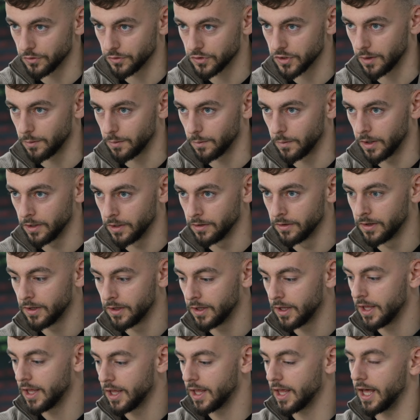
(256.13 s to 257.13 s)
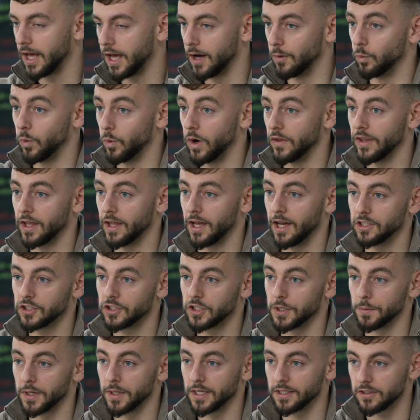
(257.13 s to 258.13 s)
someone and when they
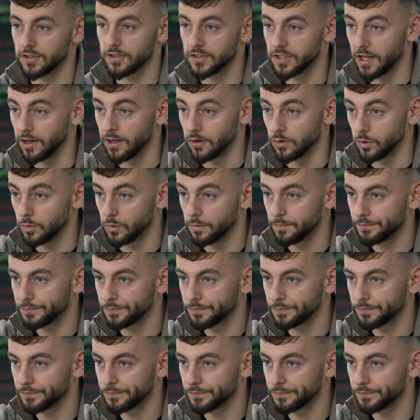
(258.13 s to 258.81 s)
actually make the sale.